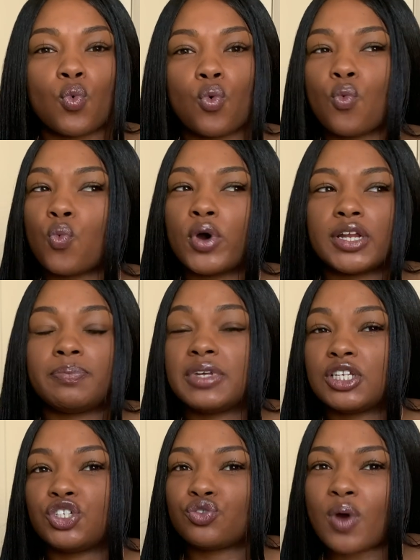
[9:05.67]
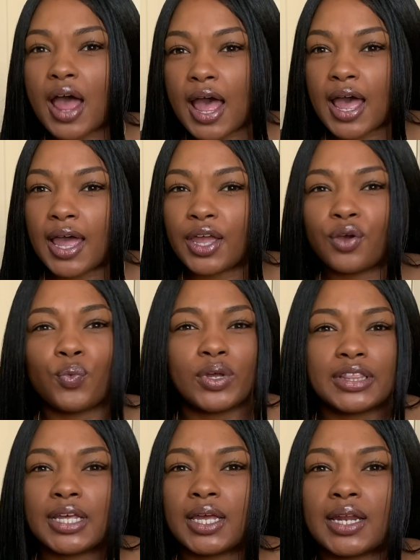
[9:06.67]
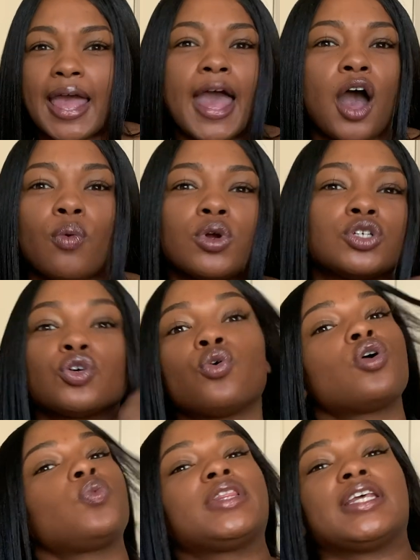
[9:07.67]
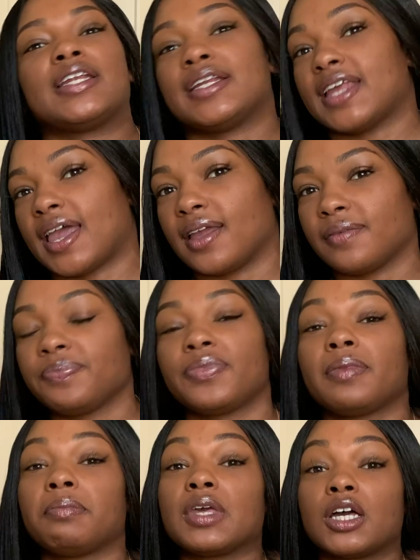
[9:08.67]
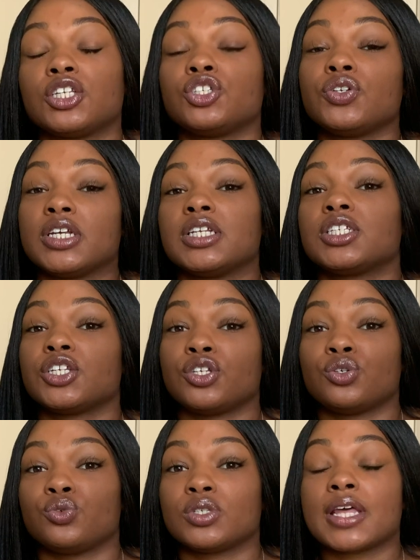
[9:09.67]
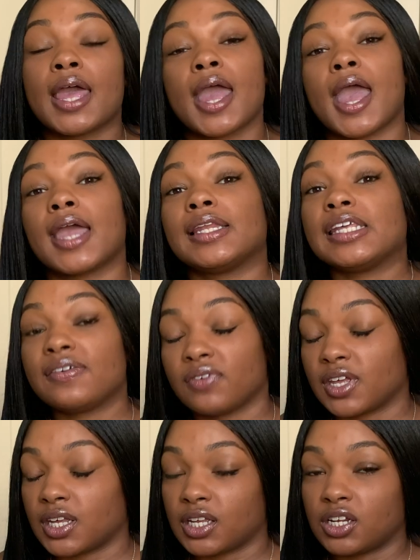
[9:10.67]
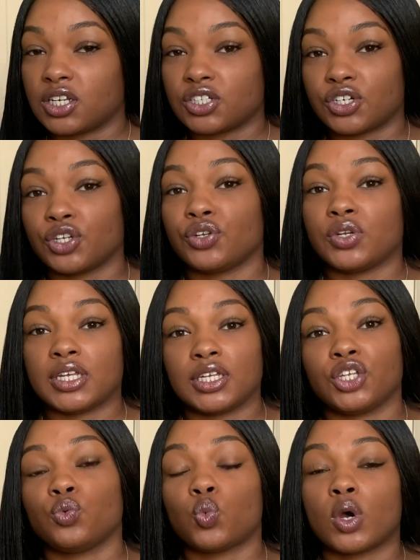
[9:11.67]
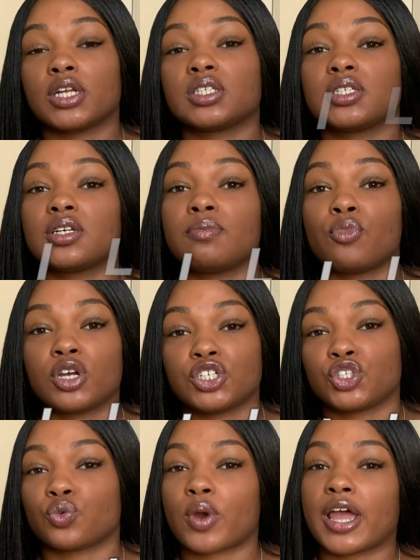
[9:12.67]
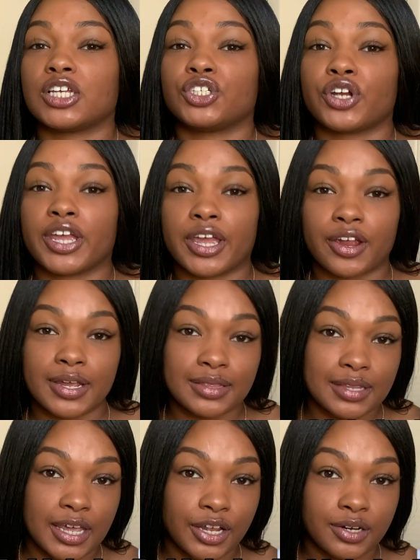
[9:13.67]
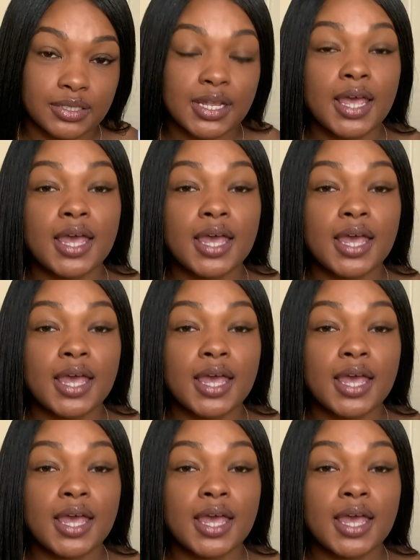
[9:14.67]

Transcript: would be dry within hours or within a day, because you need to use a leave-in conditioner. You want to moisturize your hair in layers,